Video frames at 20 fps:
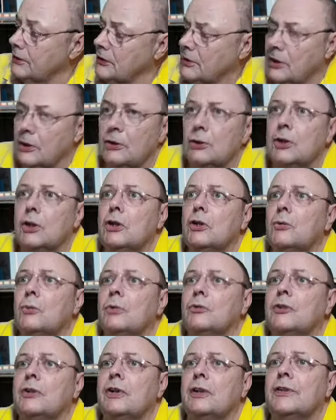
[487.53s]
Little girl,
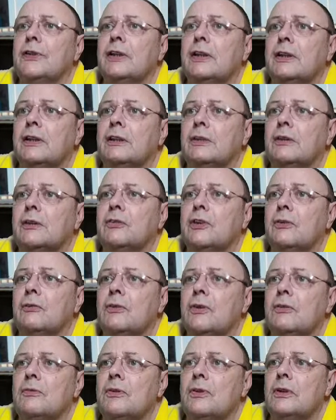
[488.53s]
was it? I think. Is that
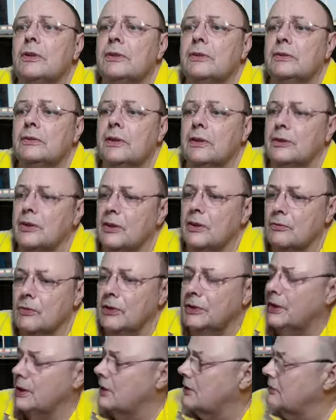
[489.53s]
right, Ryan? Did I
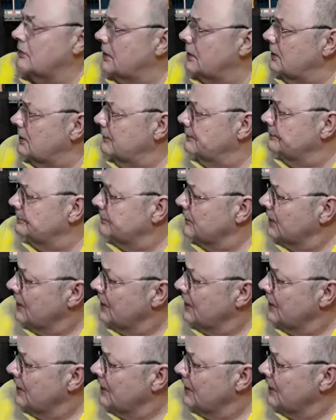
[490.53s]
read that correctly?